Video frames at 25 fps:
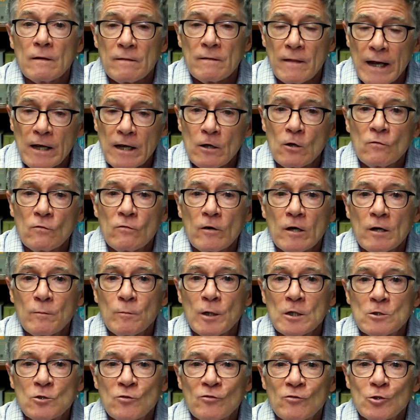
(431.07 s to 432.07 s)
Thank you very
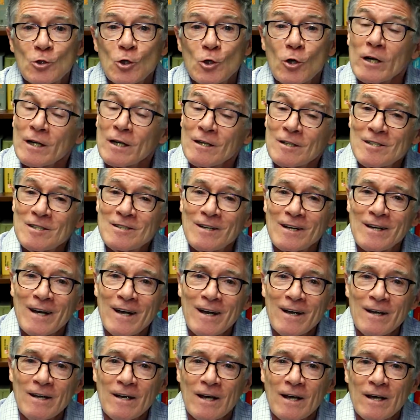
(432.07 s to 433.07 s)
much for joining us
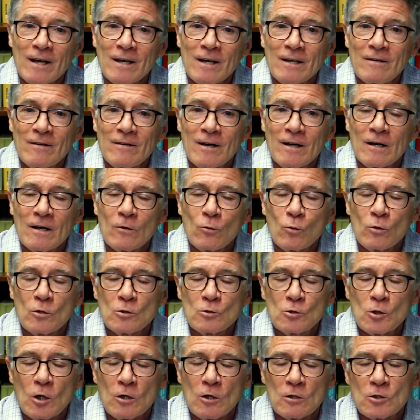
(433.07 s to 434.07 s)
today, and we'll
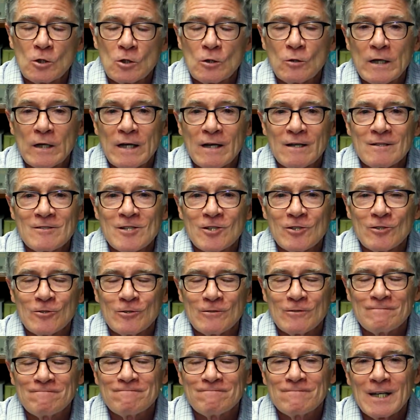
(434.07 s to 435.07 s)
talk to you again
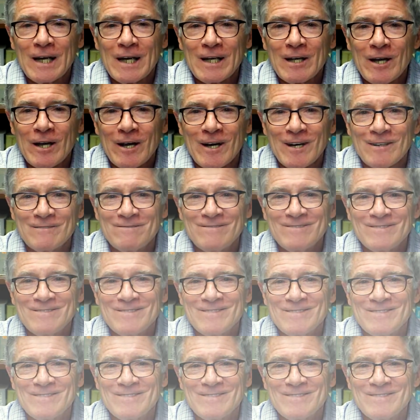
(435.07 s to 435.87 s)
soon. Take care.